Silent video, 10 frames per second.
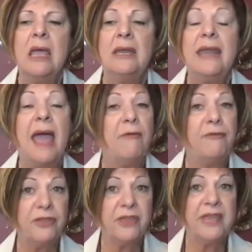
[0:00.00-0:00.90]
Now,
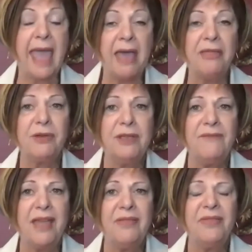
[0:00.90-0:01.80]
for the Gather
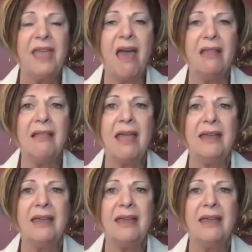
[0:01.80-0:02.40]
event, the online